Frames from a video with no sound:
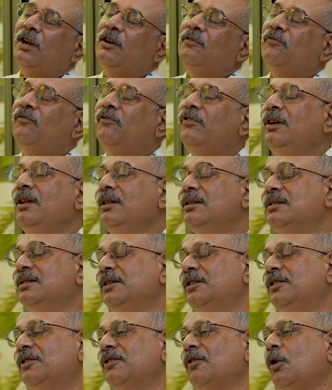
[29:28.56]
one feels
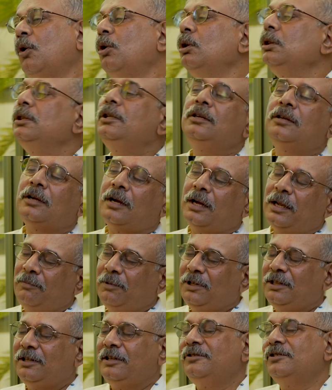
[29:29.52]
it all the
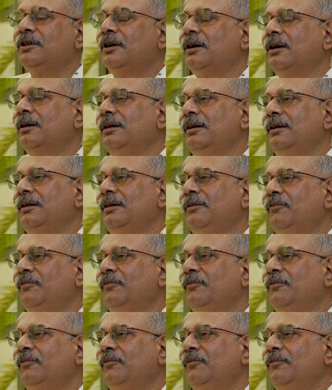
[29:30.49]
time in the jungle.